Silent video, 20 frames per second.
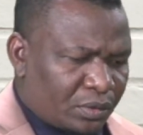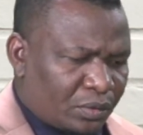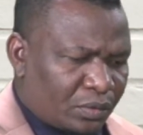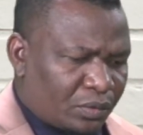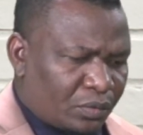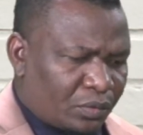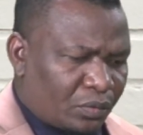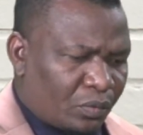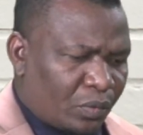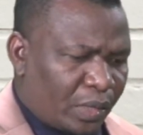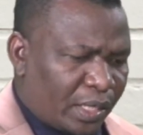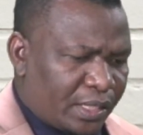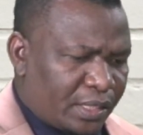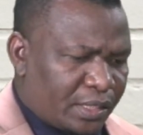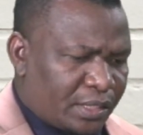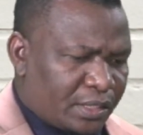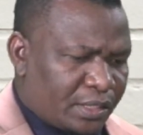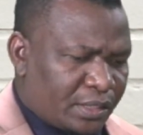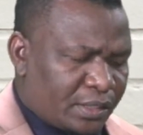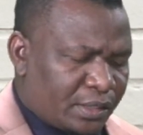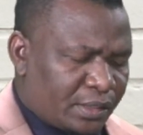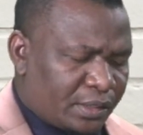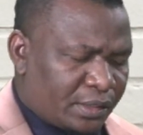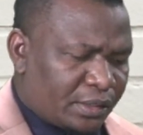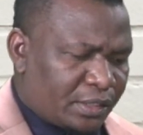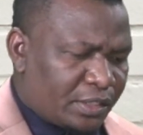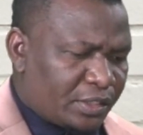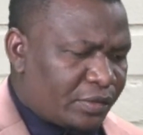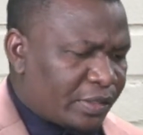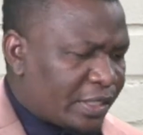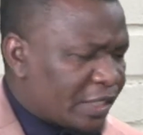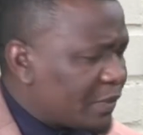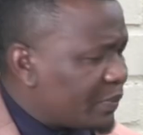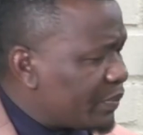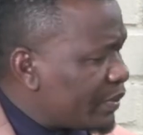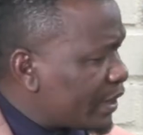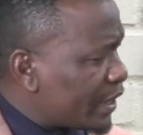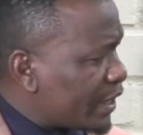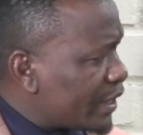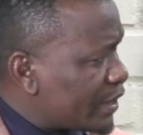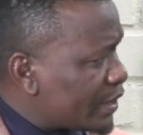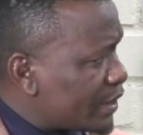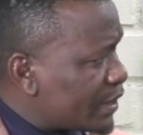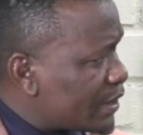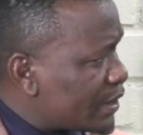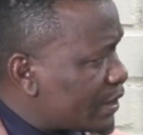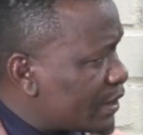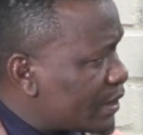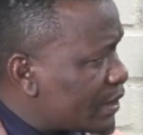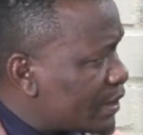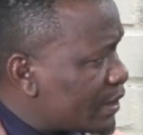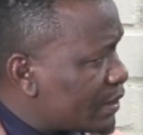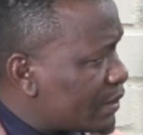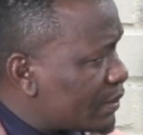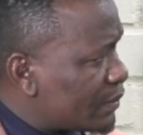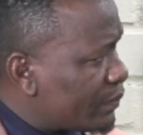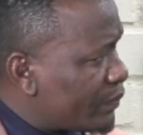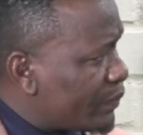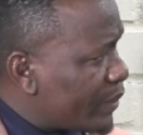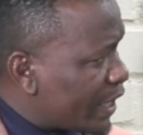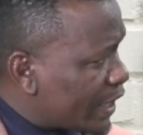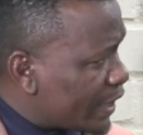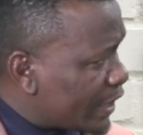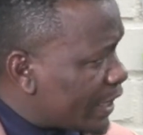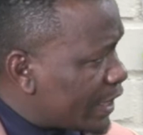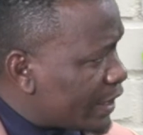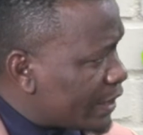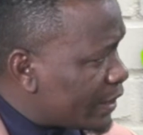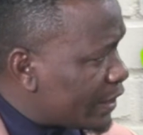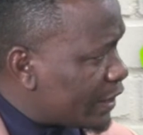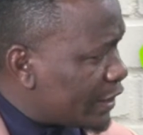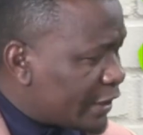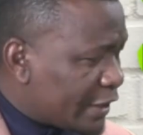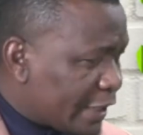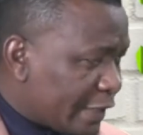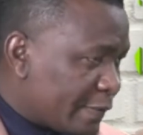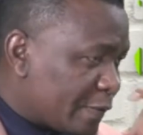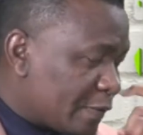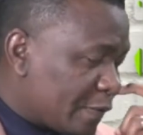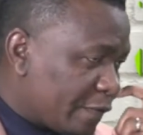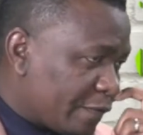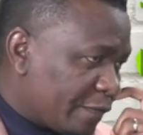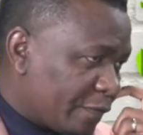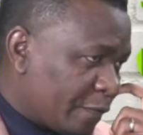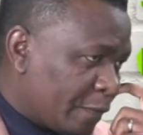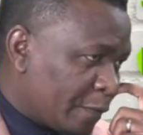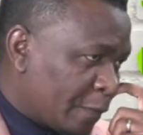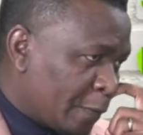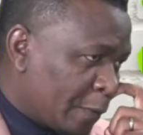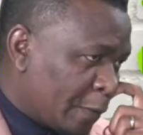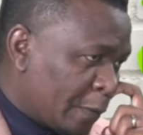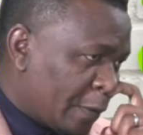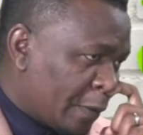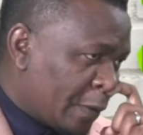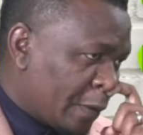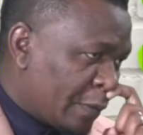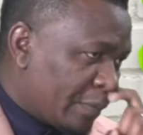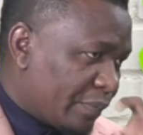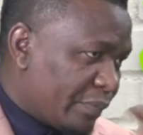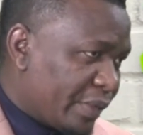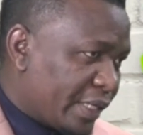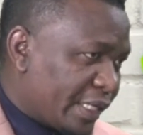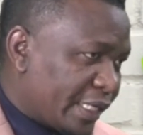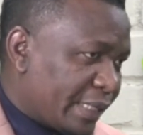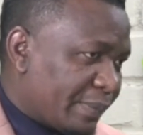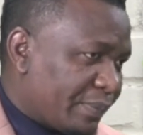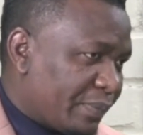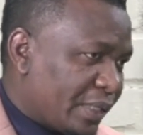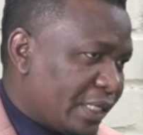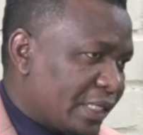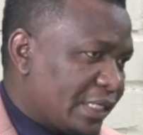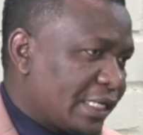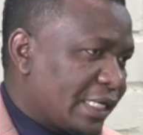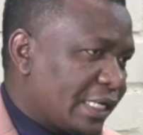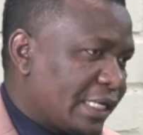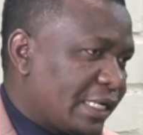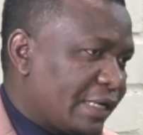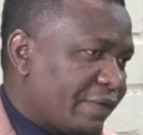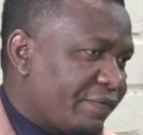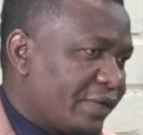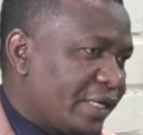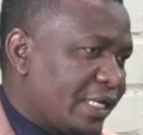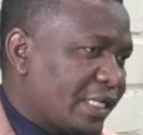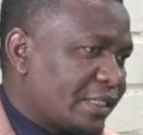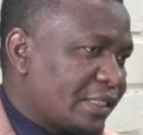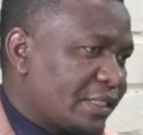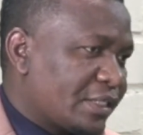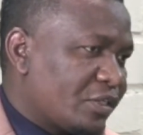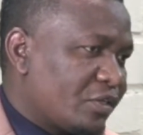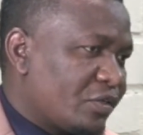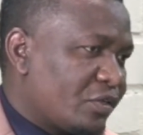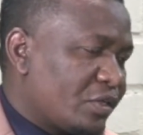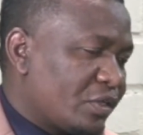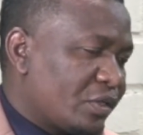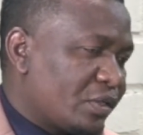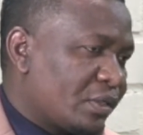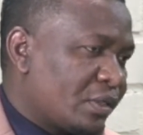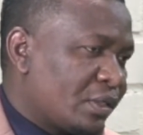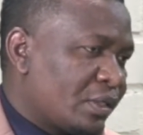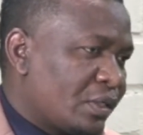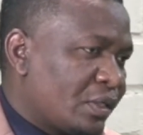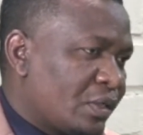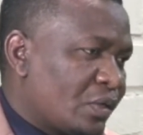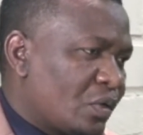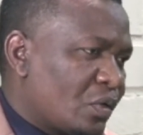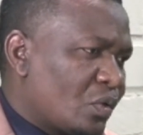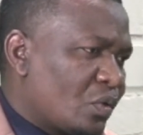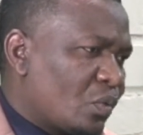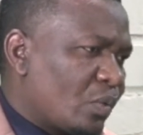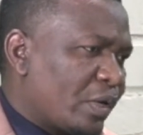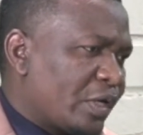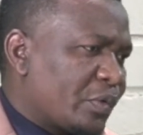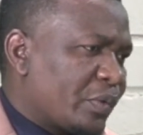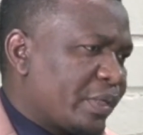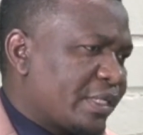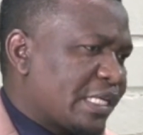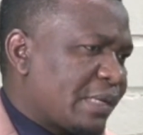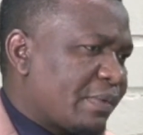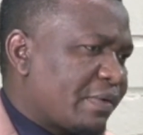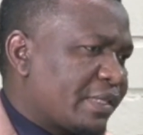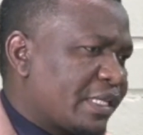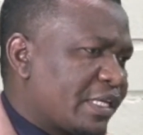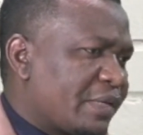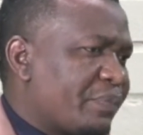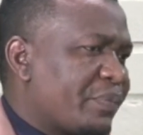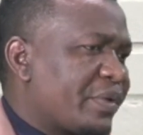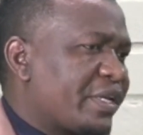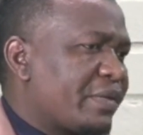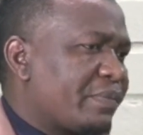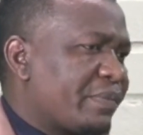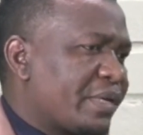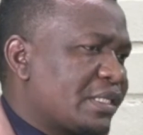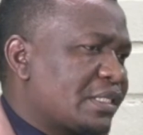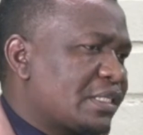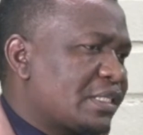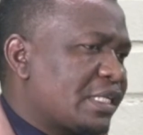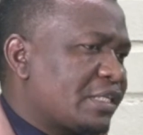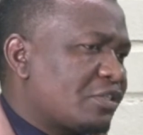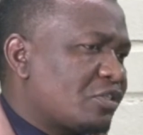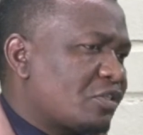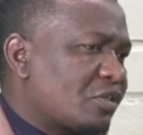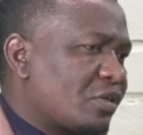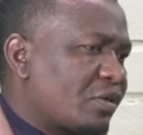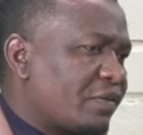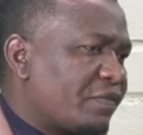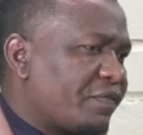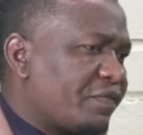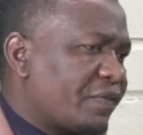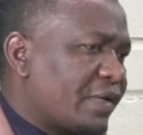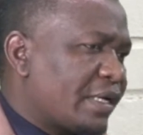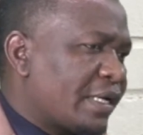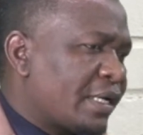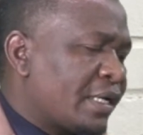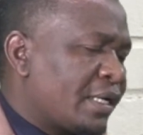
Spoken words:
What did you experience back then in terms of being a politically affiliated union? What were some of the impediments that sort of,